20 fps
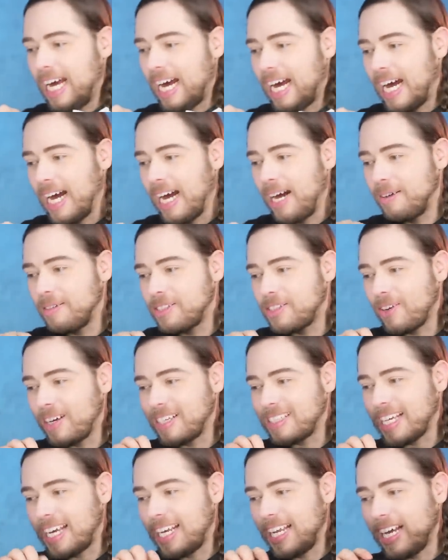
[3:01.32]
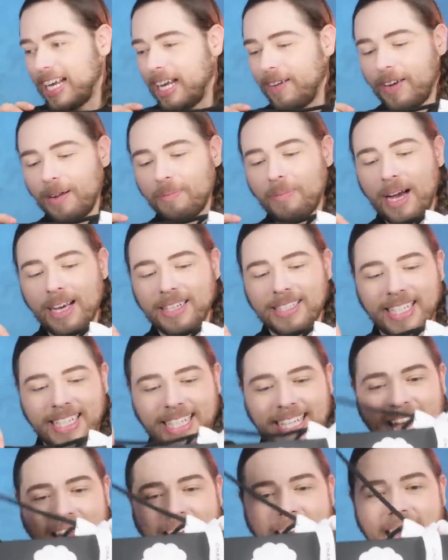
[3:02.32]
So exciting. I love an
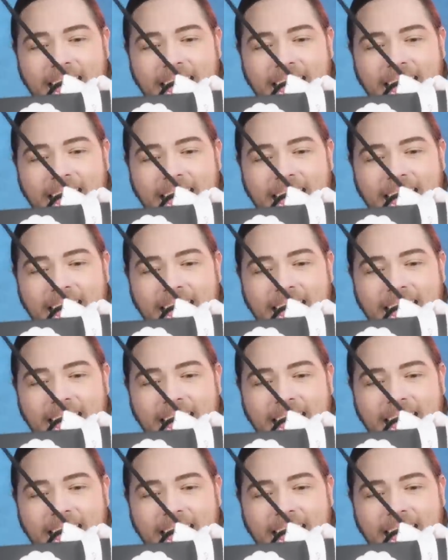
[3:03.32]
unboxing. Yay.